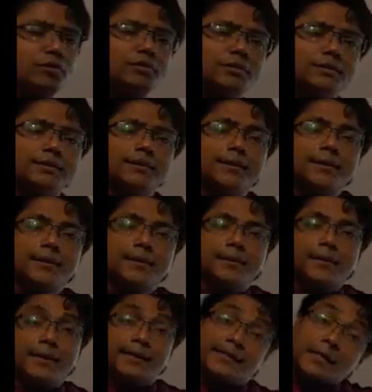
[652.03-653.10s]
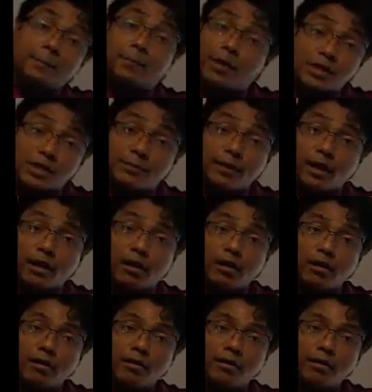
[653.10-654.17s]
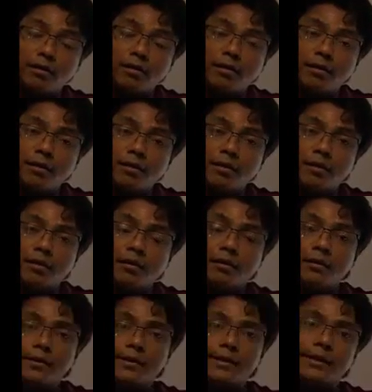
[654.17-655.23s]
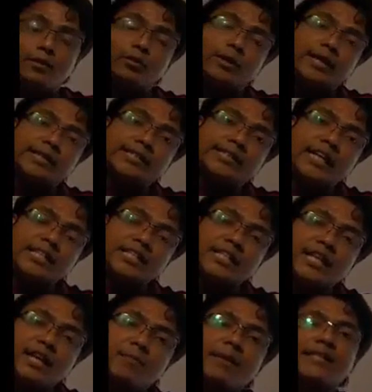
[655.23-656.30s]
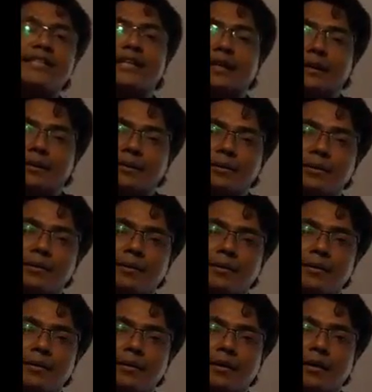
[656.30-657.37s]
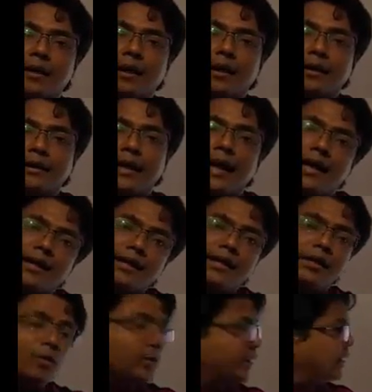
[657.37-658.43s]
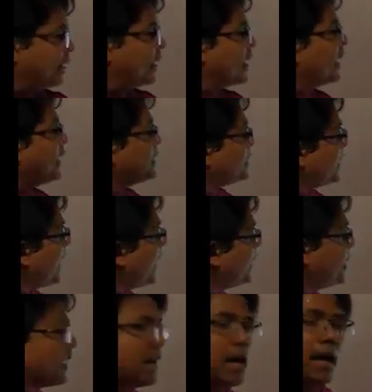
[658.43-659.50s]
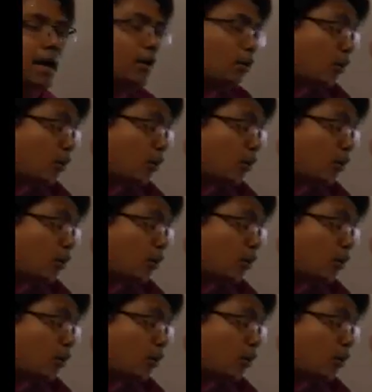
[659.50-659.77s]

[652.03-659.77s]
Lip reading: stones? Is it possible? You can just imagine. Then you can realize that